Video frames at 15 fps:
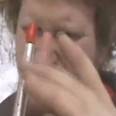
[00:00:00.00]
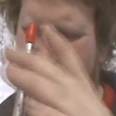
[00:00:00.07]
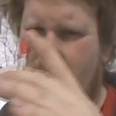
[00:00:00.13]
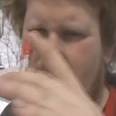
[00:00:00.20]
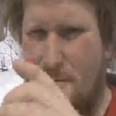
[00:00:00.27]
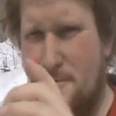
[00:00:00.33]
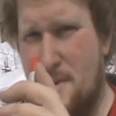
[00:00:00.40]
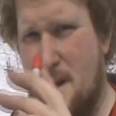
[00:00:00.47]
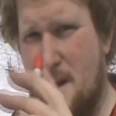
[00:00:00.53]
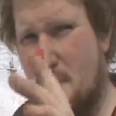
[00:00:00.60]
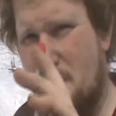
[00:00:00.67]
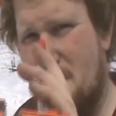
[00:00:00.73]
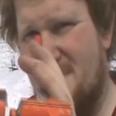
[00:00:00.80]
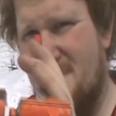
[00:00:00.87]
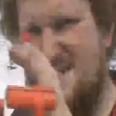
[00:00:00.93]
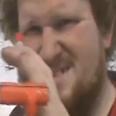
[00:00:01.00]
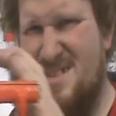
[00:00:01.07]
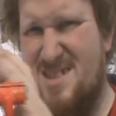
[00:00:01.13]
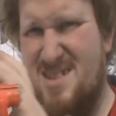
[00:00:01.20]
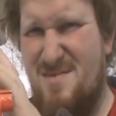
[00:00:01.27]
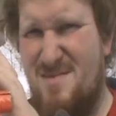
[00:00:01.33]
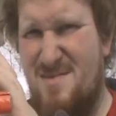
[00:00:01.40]
You drop
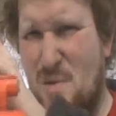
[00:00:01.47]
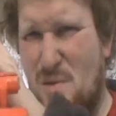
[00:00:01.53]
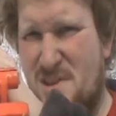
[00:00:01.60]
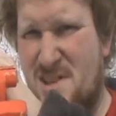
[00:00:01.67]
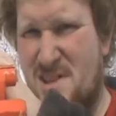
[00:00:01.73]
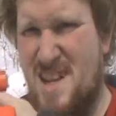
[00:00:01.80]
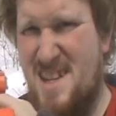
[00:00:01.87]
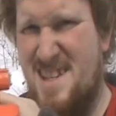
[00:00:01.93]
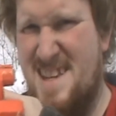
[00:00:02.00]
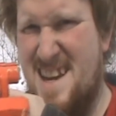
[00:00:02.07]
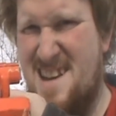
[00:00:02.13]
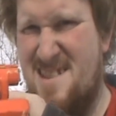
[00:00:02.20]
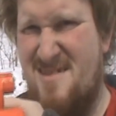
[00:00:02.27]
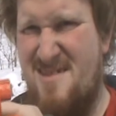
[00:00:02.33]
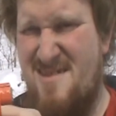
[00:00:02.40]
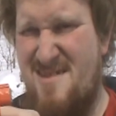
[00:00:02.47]
both sides down